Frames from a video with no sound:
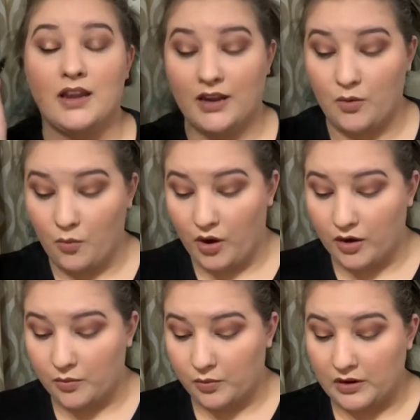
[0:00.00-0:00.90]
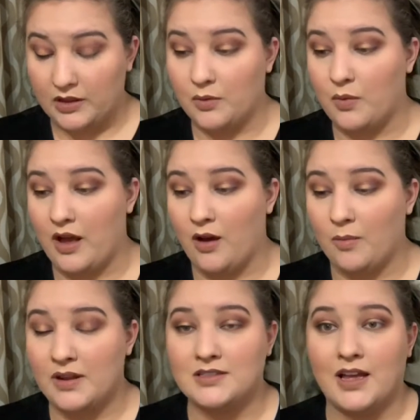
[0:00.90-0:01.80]
can work really
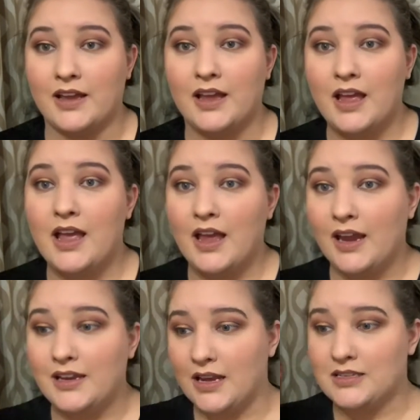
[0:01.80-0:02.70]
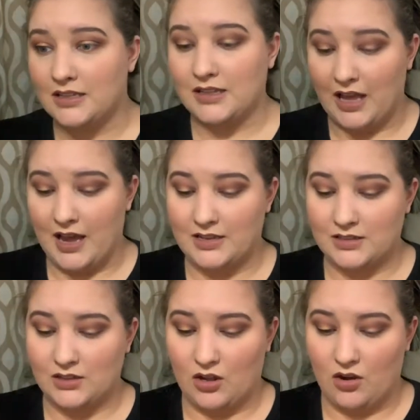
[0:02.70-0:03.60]
well, but it's like, it doesn't
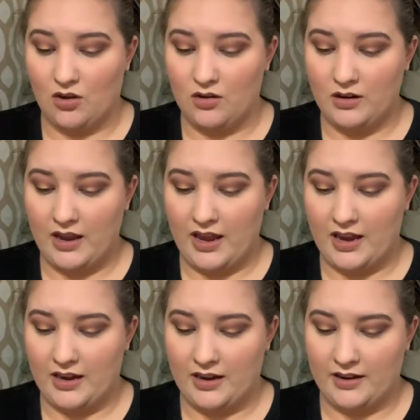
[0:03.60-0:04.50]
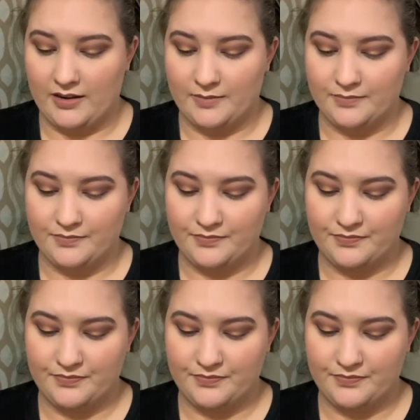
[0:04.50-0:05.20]
last long, and,